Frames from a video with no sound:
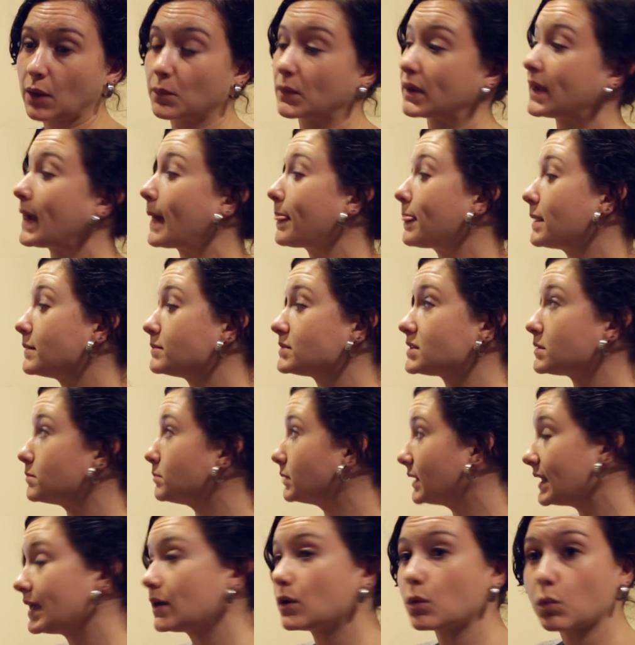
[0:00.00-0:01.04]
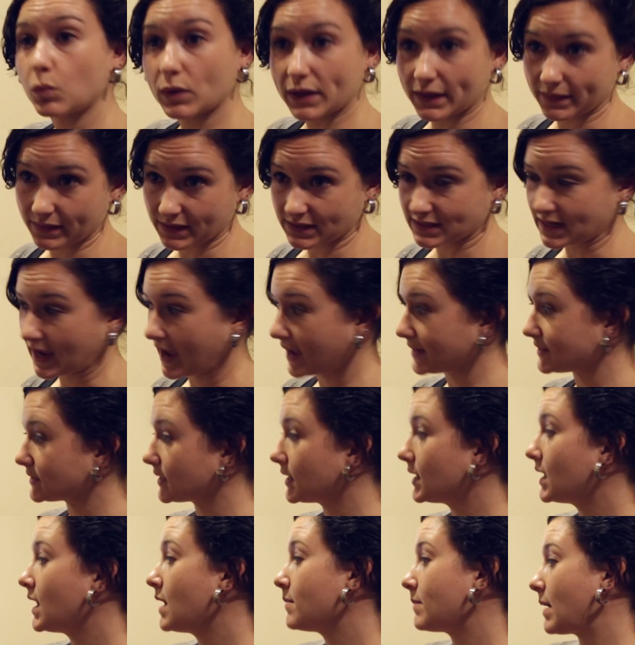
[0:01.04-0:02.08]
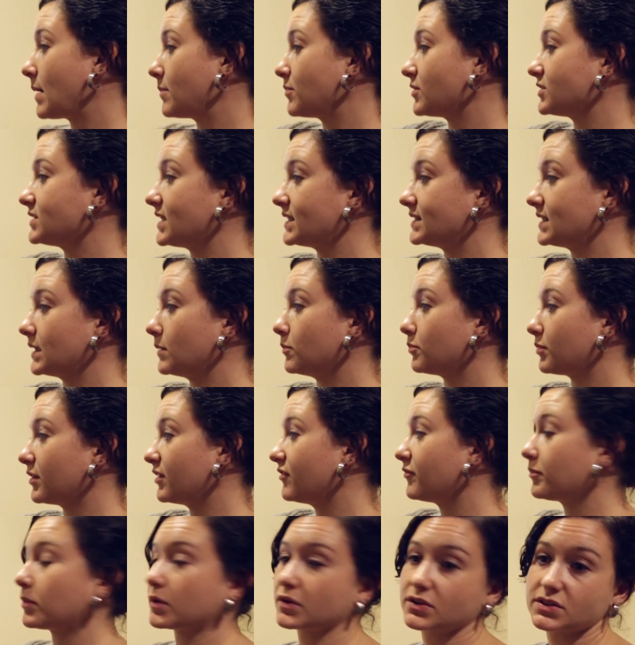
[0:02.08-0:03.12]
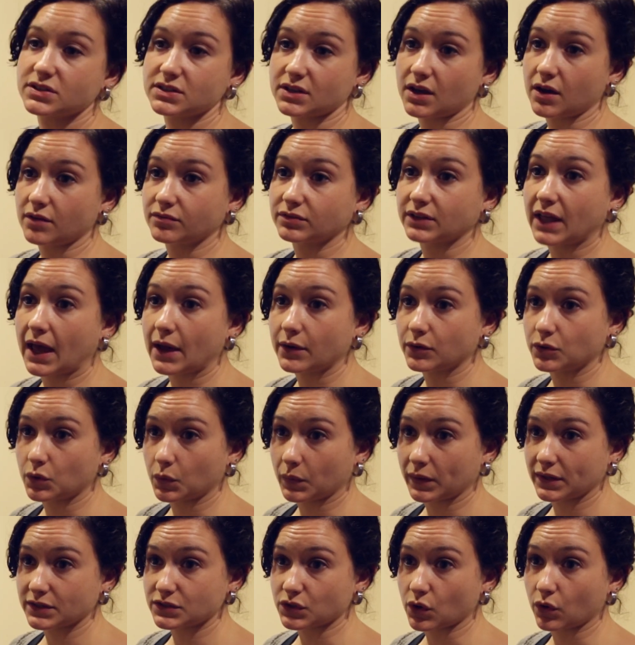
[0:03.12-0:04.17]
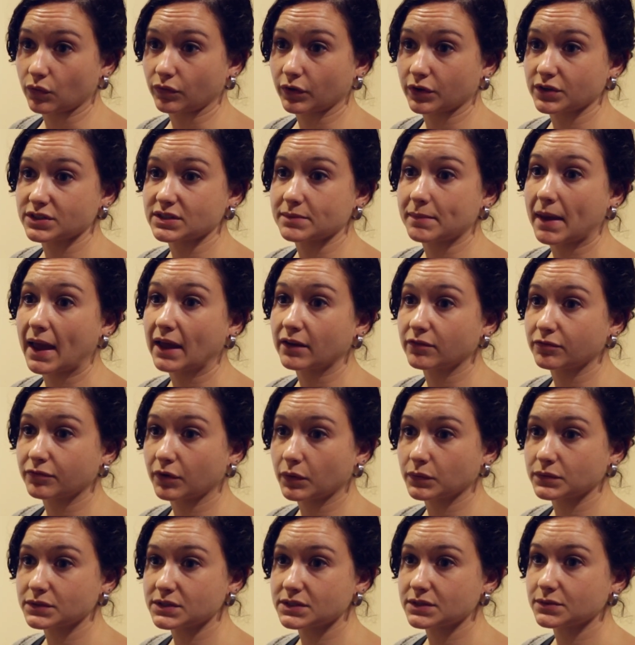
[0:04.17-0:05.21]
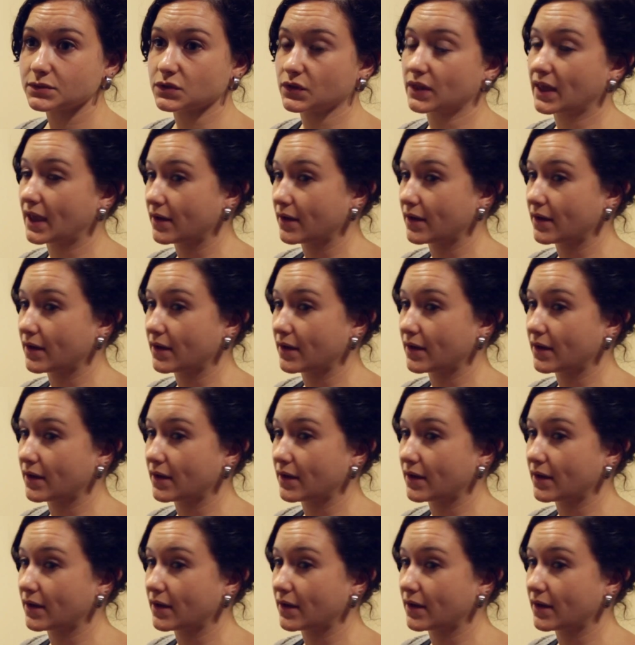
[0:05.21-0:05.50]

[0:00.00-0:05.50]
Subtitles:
And we get them to blink in the task by presenting brief bursts of loud noise over some headphones. So